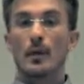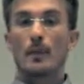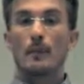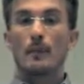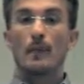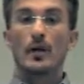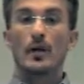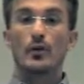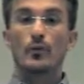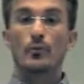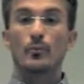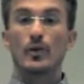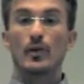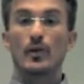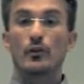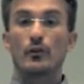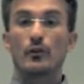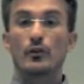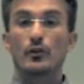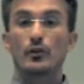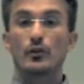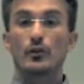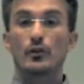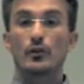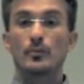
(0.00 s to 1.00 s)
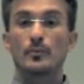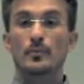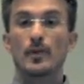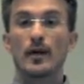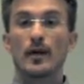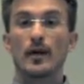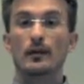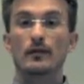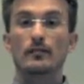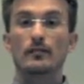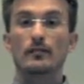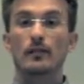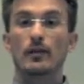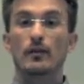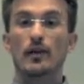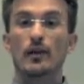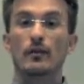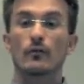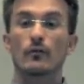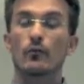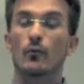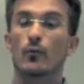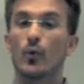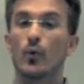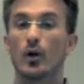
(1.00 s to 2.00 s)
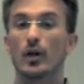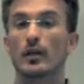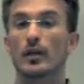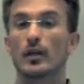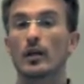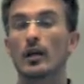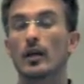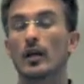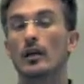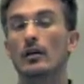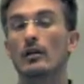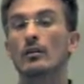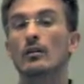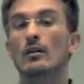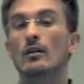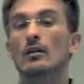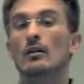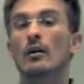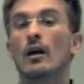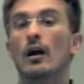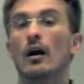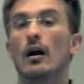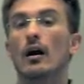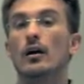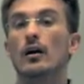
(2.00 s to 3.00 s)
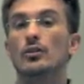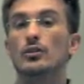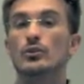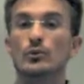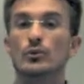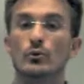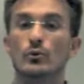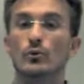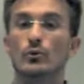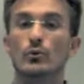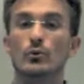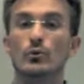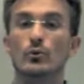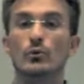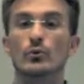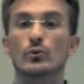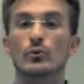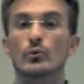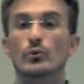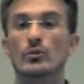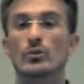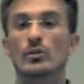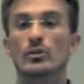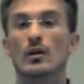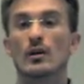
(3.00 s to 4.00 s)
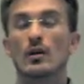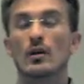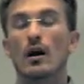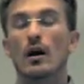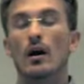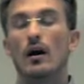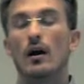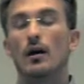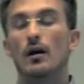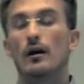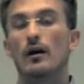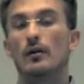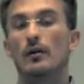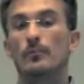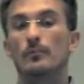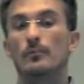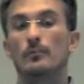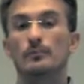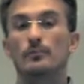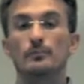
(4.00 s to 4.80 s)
many beneficial aspects like working, schools, um,